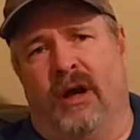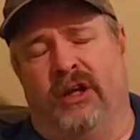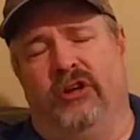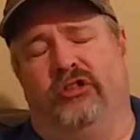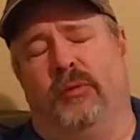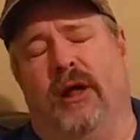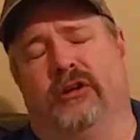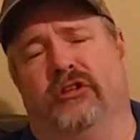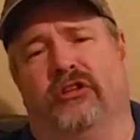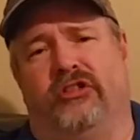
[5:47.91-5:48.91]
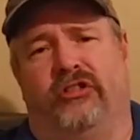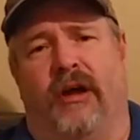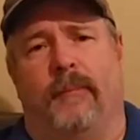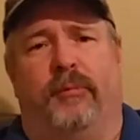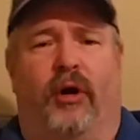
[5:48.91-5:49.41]
I used to be able to just
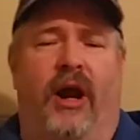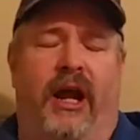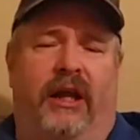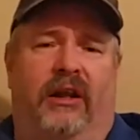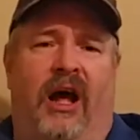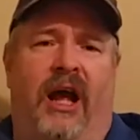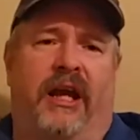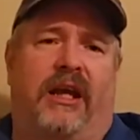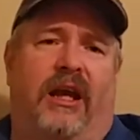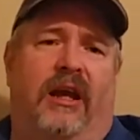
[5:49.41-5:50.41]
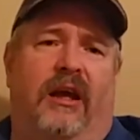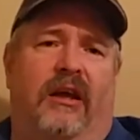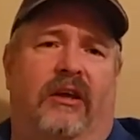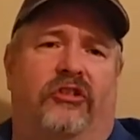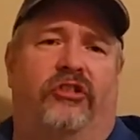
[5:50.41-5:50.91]
separate like
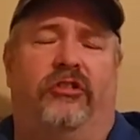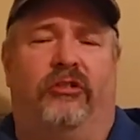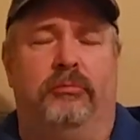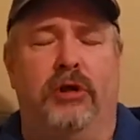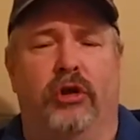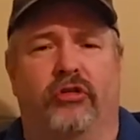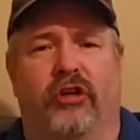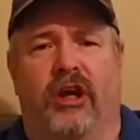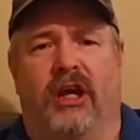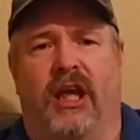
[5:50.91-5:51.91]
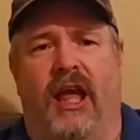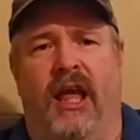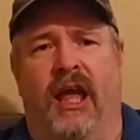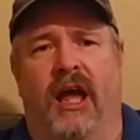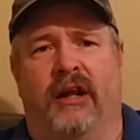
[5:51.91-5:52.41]
music
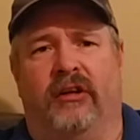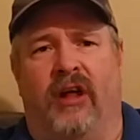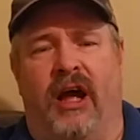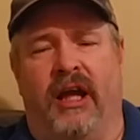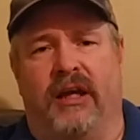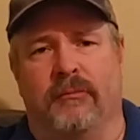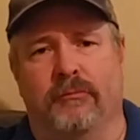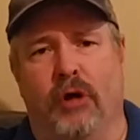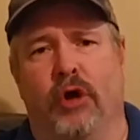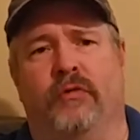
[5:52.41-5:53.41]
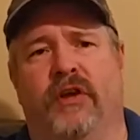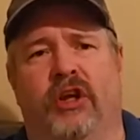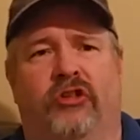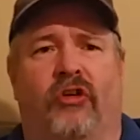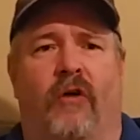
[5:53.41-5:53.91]
and like
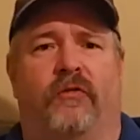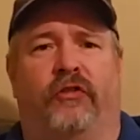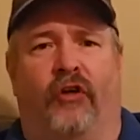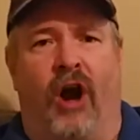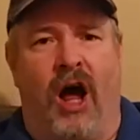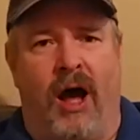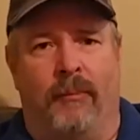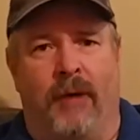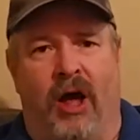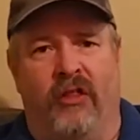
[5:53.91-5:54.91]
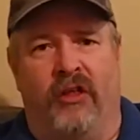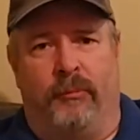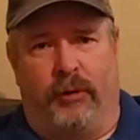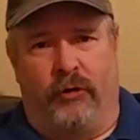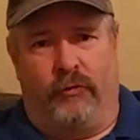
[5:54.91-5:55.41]
movies from
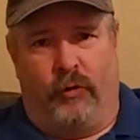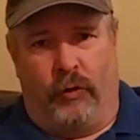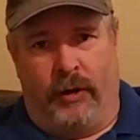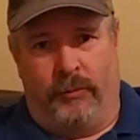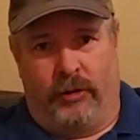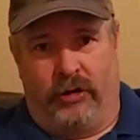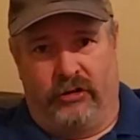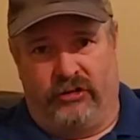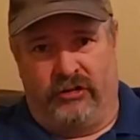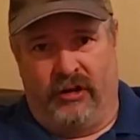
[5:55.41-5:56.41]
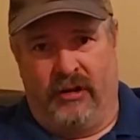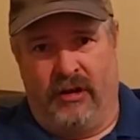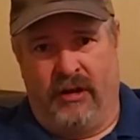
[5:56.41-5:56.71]
the performers.